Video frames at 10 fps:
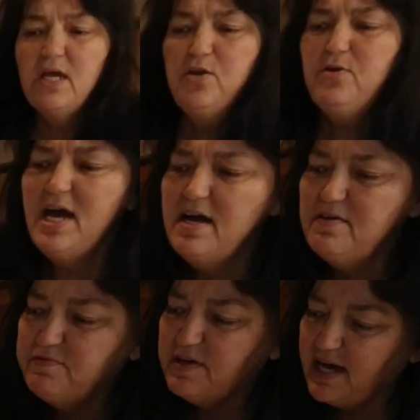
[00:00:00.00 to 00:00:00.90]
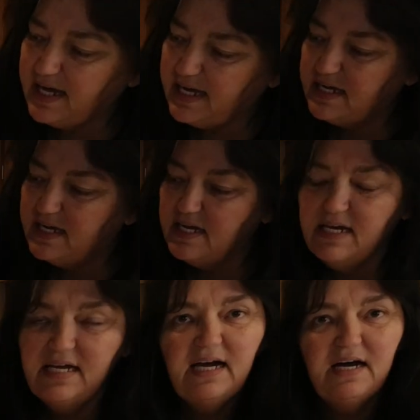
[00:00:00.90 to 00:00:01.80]
you have a
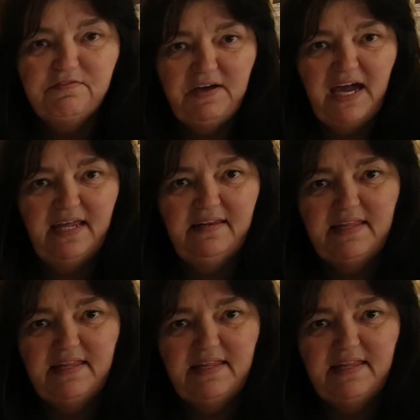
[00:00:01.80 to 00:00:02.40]
fan